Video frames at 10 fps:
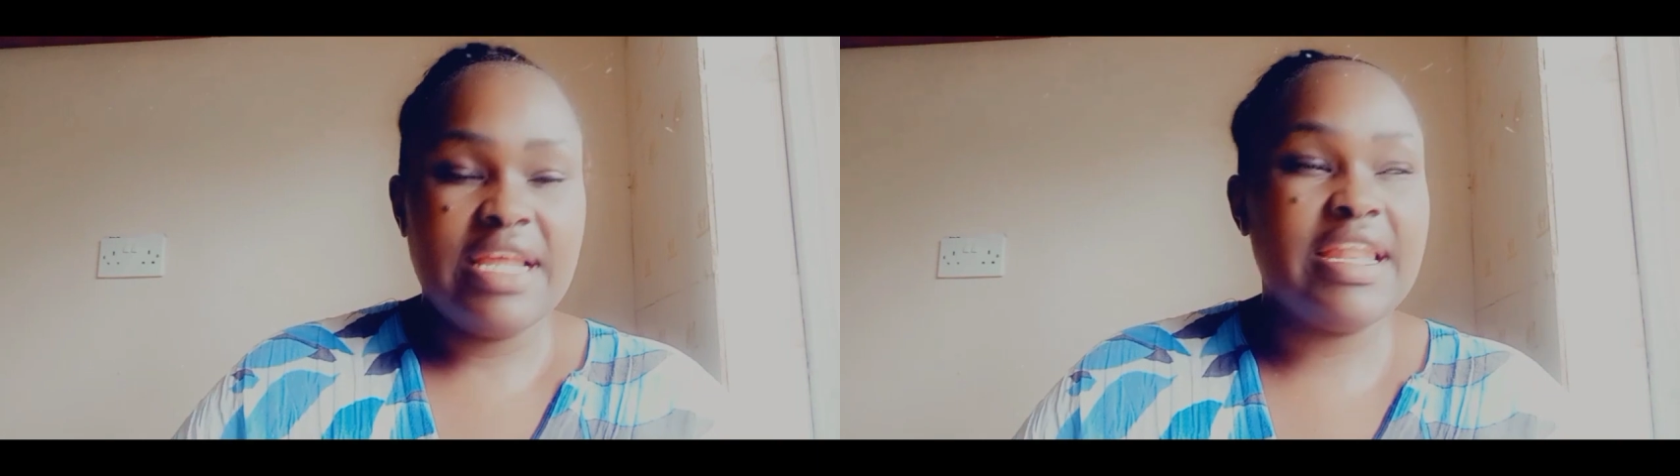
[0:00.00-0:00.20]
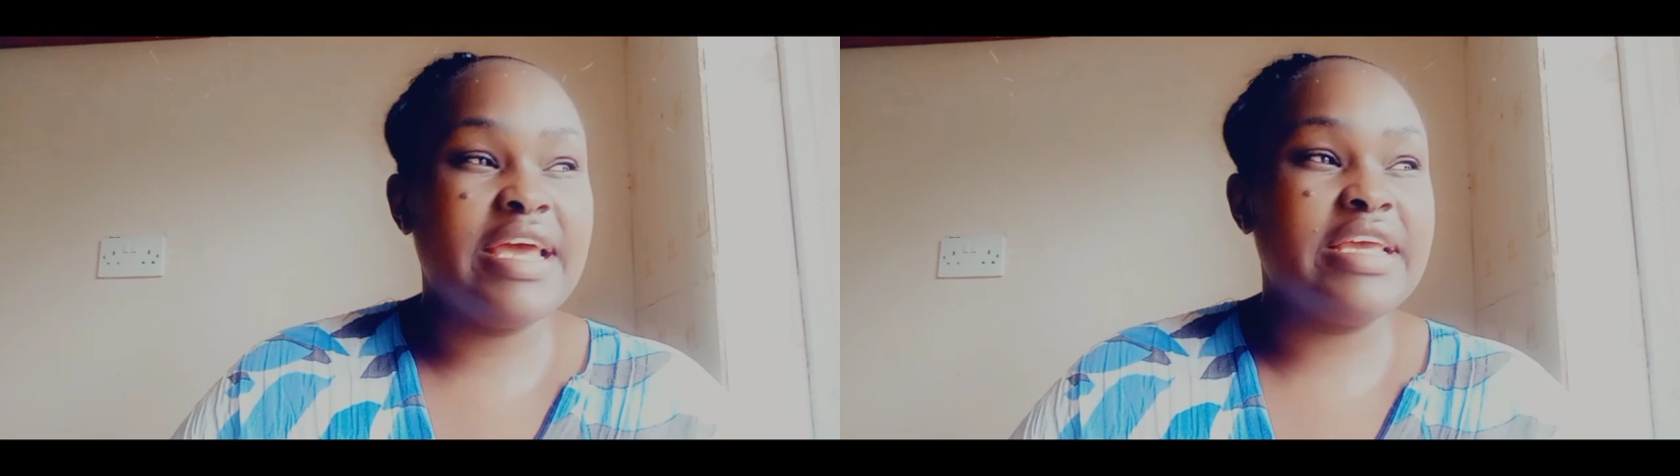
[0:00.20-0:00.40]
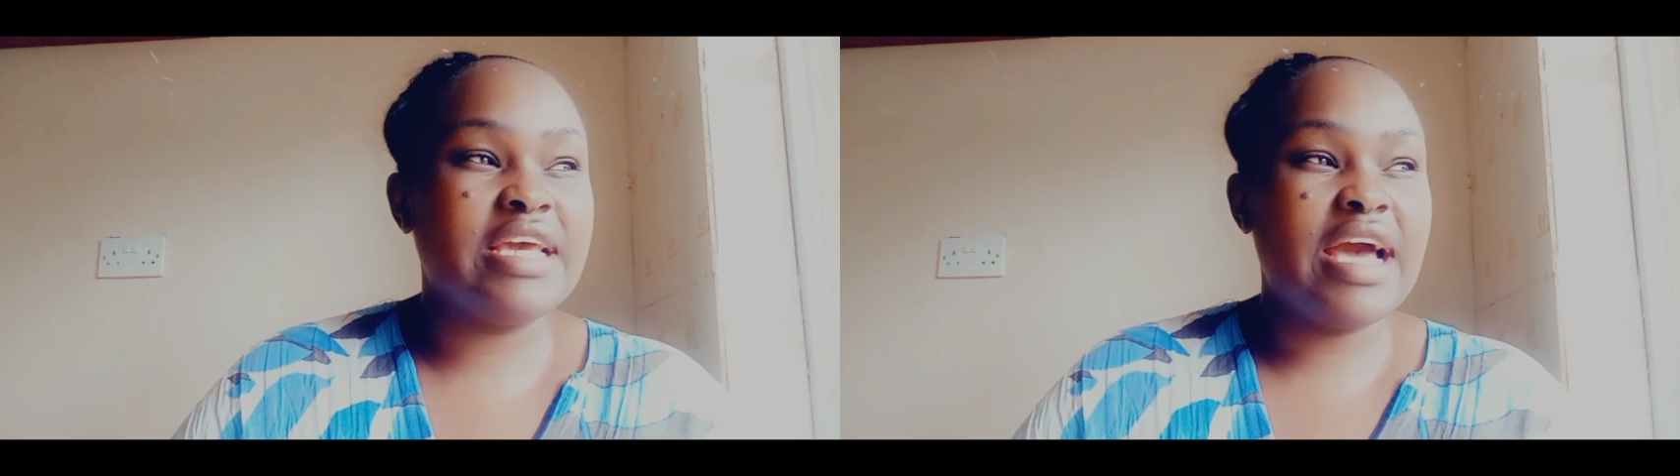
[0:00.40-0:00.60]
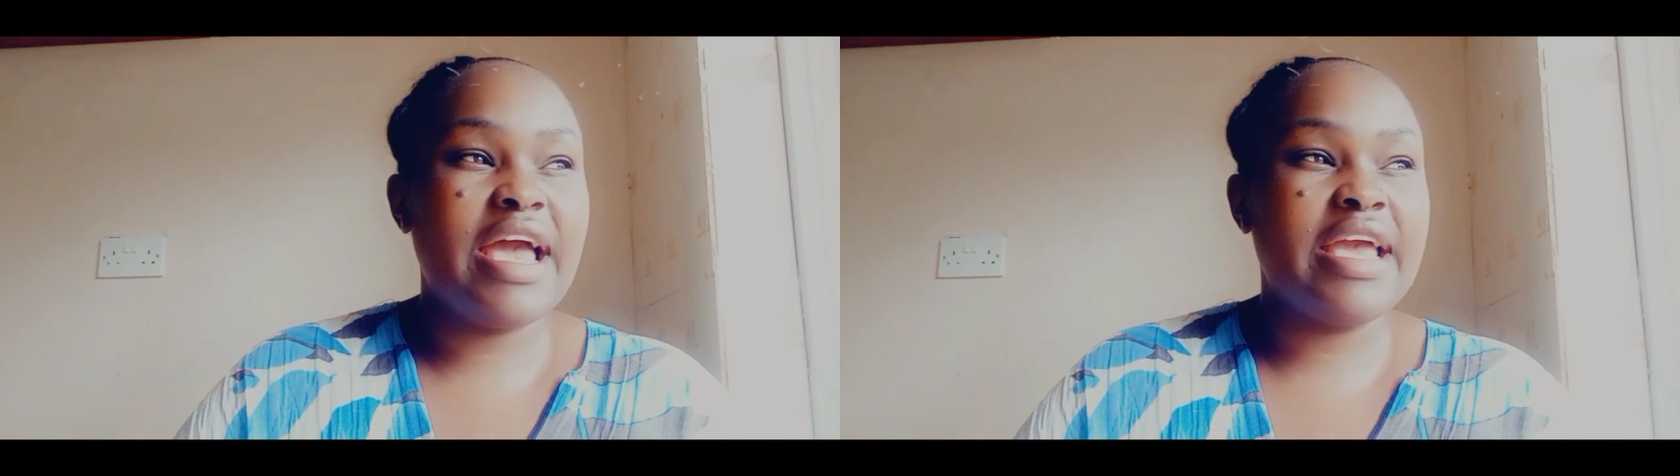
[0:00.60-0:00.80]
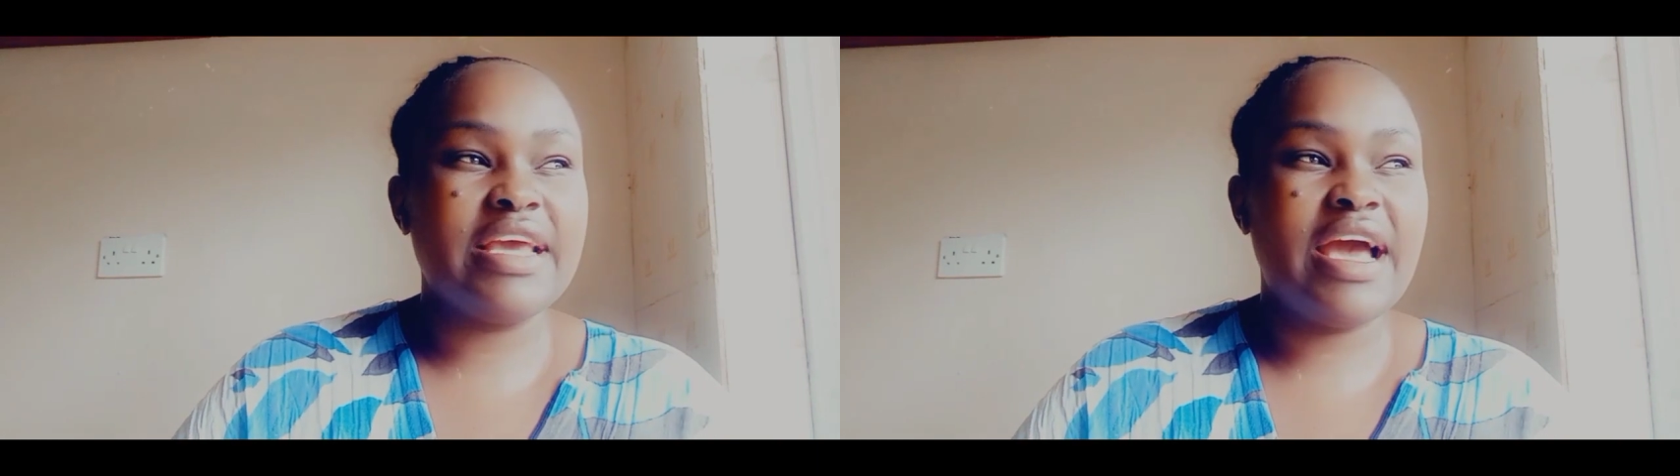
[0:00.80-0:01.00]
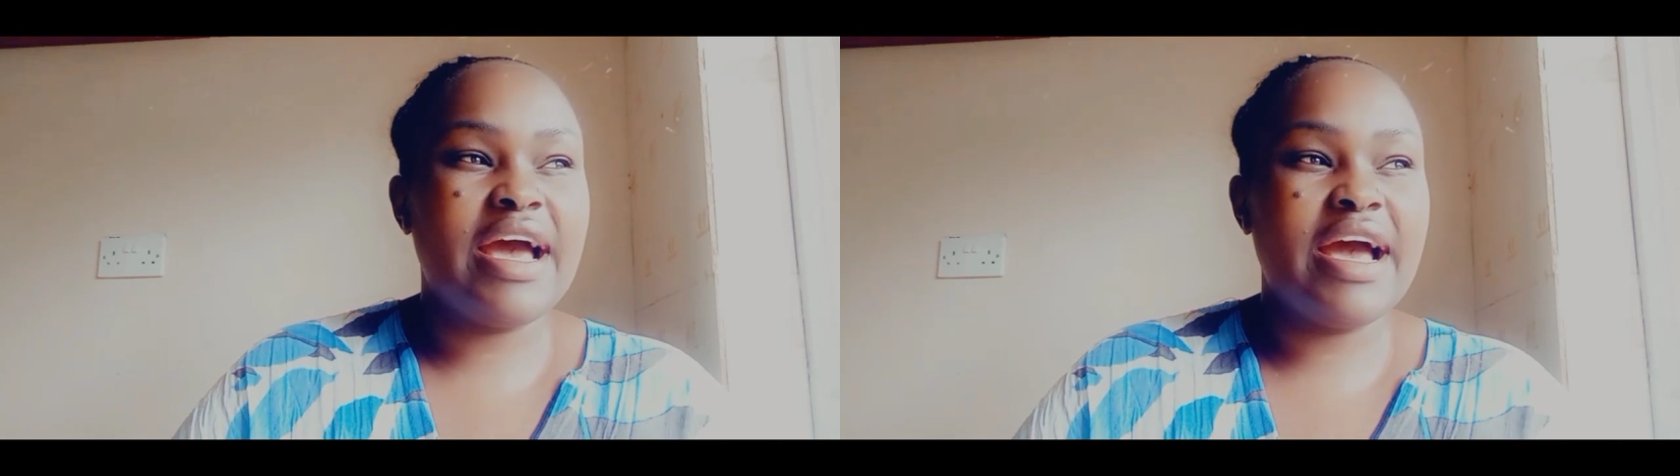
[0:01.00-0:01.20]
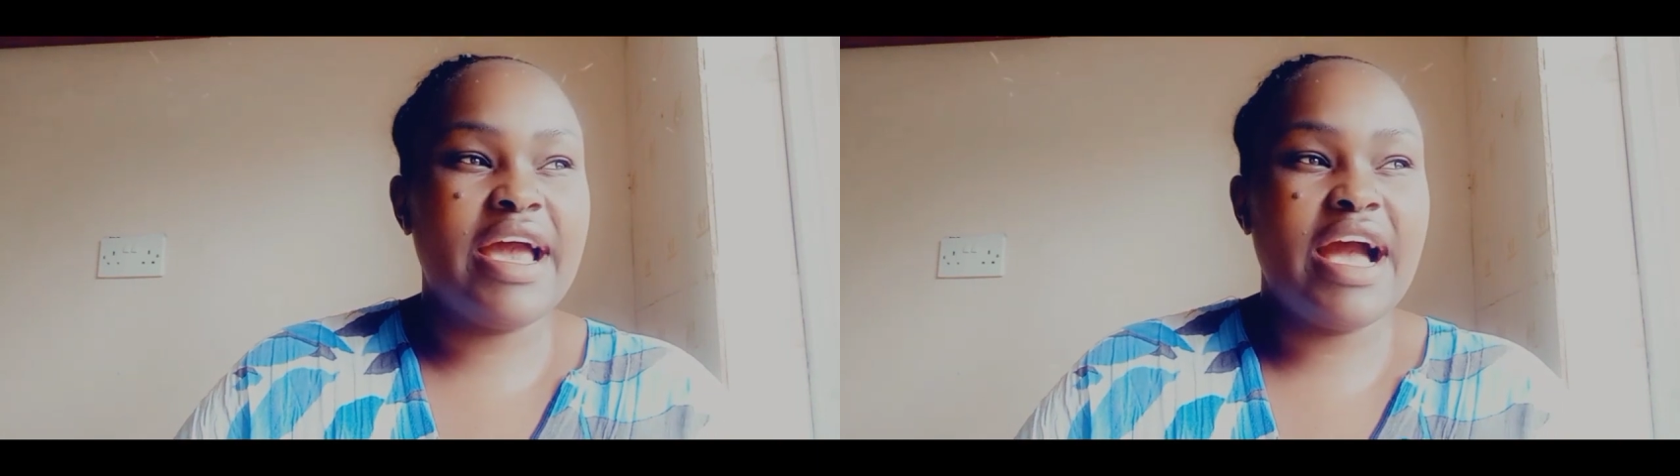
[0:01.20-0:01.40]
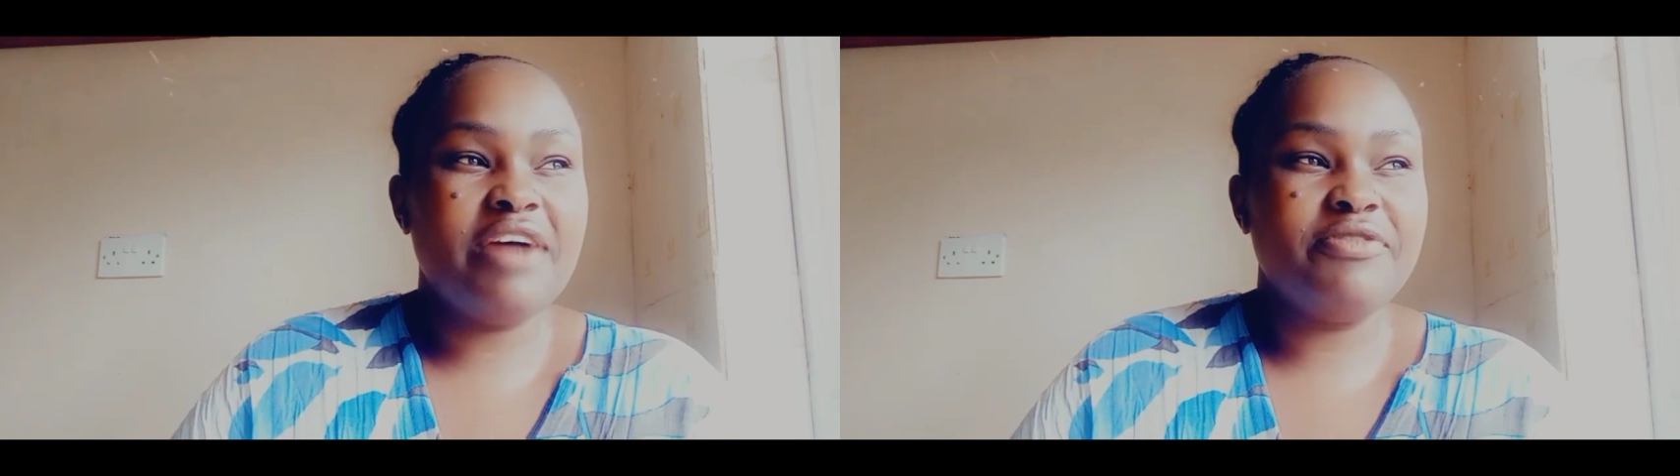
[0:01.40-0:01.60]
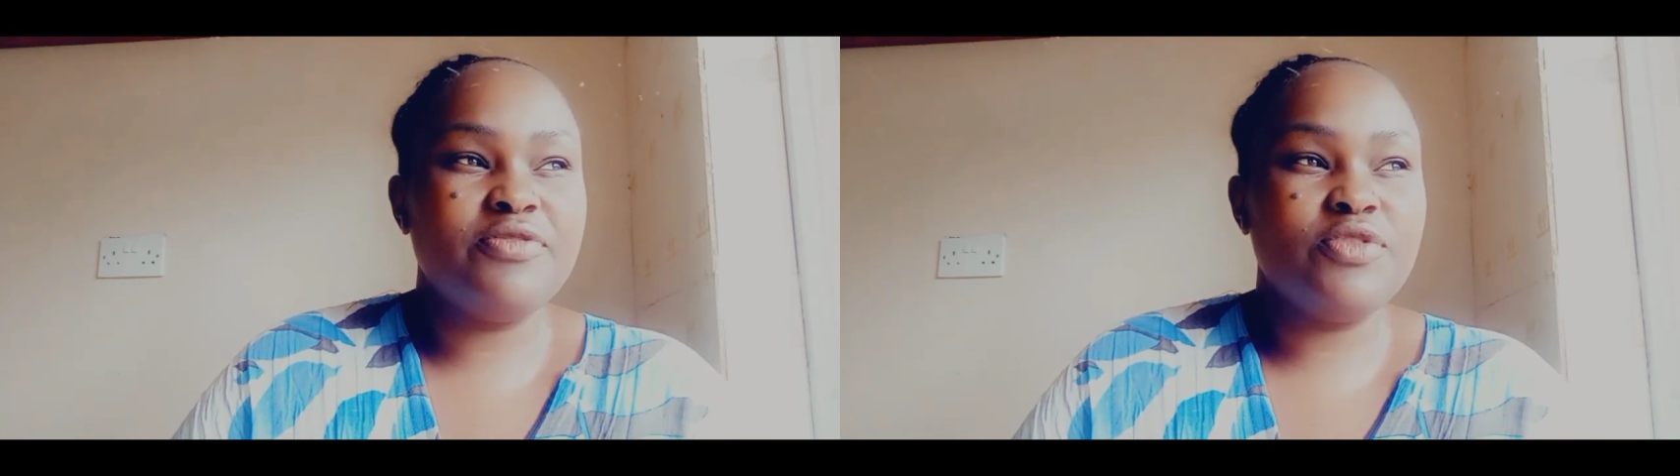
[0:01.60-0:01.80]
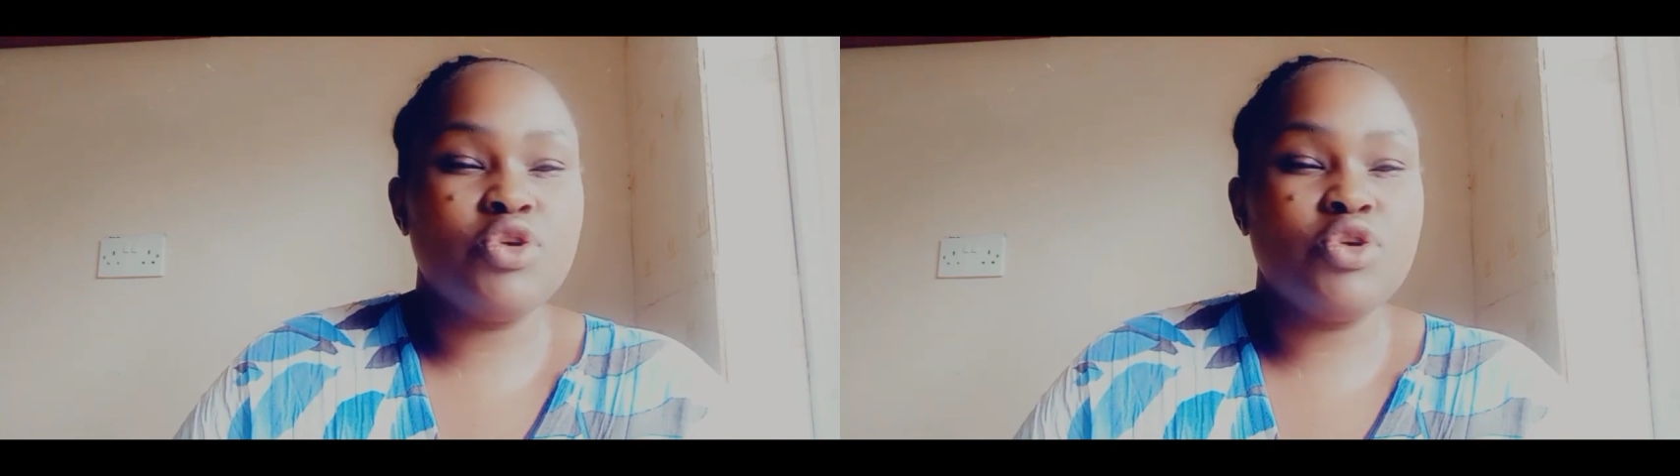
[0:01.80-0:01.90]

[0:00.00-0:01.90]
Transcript: Like I have